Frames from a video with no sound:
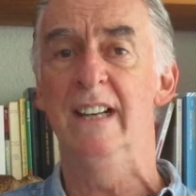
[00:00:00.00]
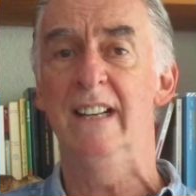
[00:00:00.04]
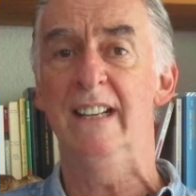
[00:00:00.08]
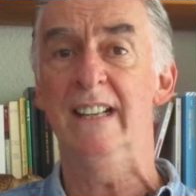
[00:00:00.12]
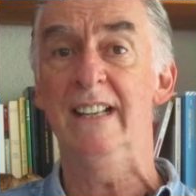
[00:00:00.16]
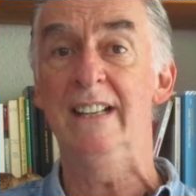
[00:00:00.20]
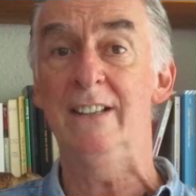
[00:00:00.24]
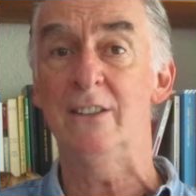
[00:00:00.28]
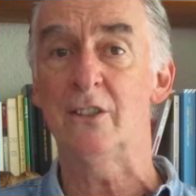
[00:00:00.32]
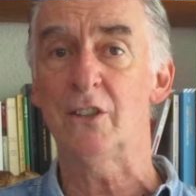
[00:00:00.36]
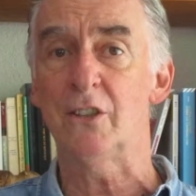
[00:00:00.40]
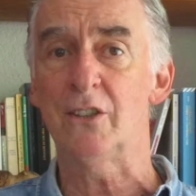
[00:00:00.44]

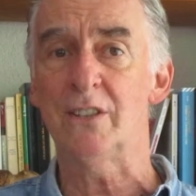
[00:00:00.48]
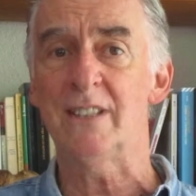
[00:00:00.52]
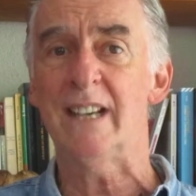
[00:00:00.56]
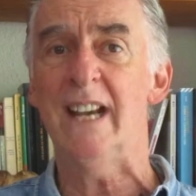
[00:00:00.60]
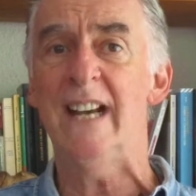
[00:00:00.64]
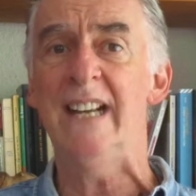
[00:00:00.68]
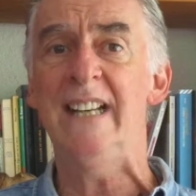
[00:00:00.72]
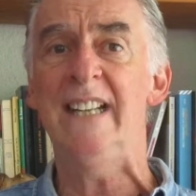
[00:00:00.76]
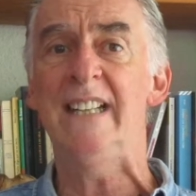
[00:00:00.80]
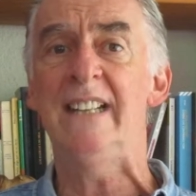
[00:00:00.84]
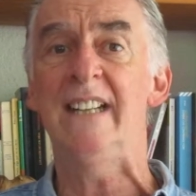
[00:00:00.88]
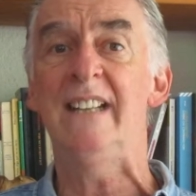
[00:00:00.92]
in
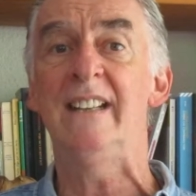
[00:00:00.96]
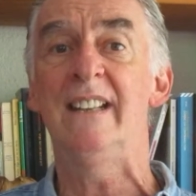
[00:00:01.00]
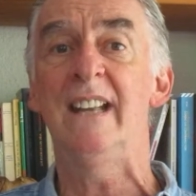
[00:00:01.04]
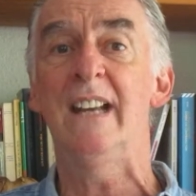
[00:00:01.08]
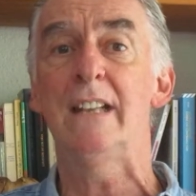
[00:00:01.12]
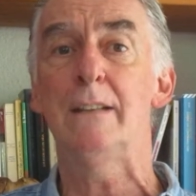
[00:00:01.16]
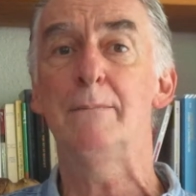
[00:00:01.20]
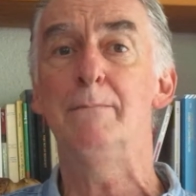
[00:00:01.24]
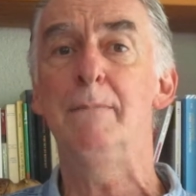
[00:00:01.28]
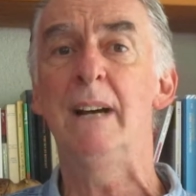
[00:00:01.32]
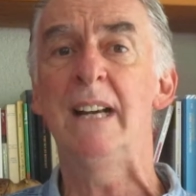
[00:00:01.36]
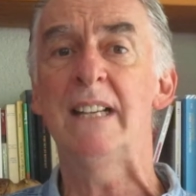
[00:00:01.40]
society
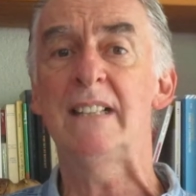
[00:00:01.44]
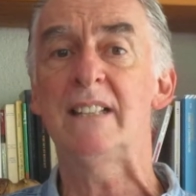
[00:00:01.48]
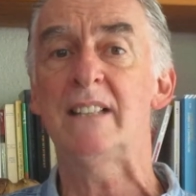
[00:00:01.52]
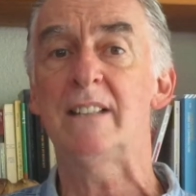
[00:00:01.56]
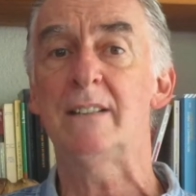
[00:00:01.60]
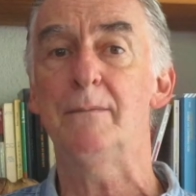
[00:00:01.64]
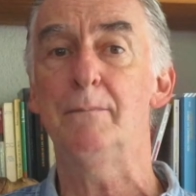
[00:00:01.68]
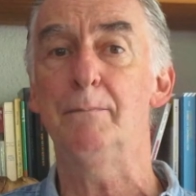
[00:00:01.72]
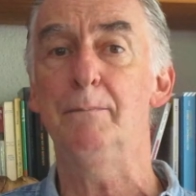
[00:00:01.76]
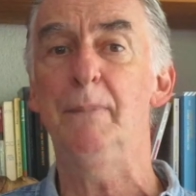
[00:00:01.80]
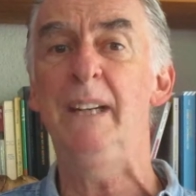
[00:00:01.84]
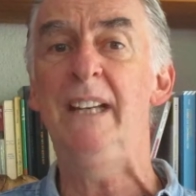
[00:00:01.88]
that must
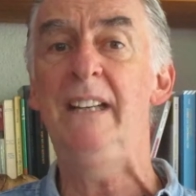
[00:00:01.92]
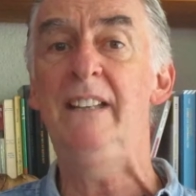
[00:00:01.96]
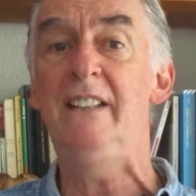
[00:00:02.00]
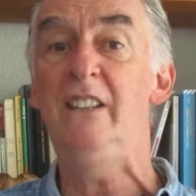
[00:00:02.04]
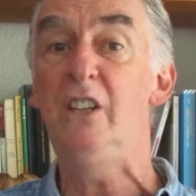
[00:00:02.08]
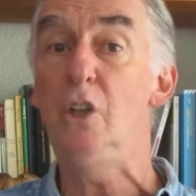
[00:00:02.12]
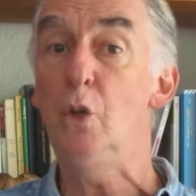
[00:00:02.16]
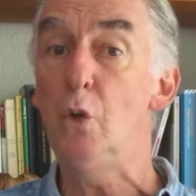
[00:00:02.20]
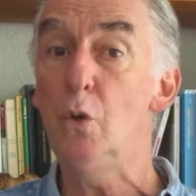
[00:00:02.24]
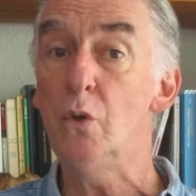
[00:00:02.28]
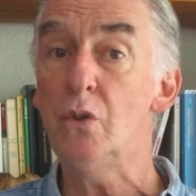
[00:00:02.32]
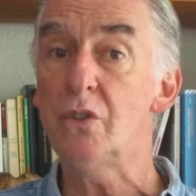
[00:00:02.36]
be
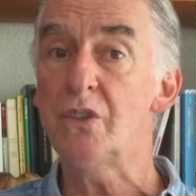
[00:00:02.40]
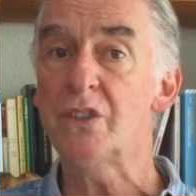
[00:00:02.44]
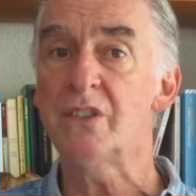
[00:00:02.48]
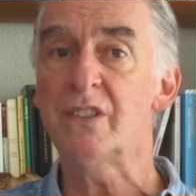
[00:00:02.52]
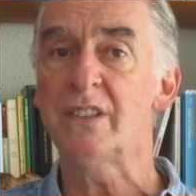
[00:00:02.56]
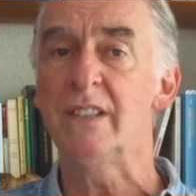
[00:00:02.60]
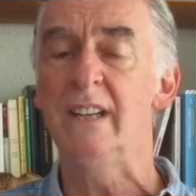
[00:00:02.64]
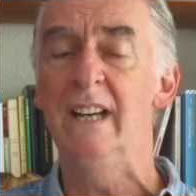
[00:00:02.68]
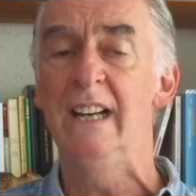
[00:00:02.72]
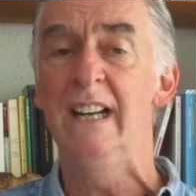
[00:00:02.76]
used